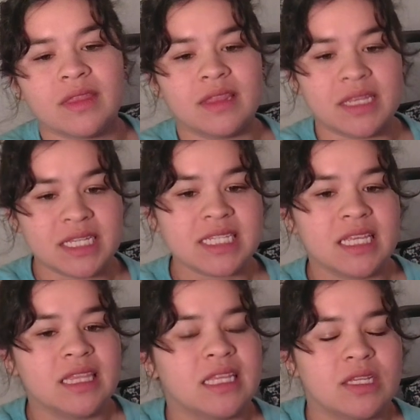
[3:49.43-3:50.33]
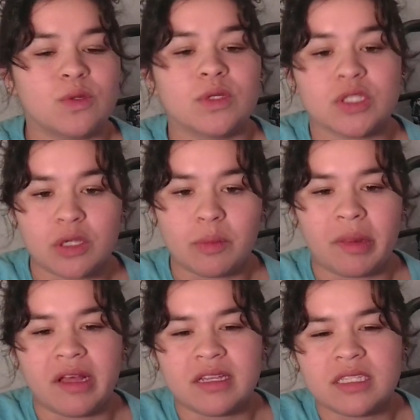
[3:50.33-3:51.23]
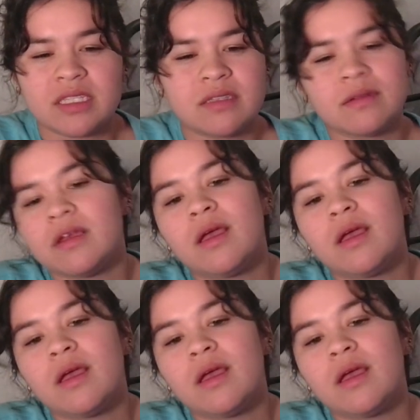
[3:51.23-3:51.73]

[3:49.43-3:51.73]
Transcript: This can lead to a surplus.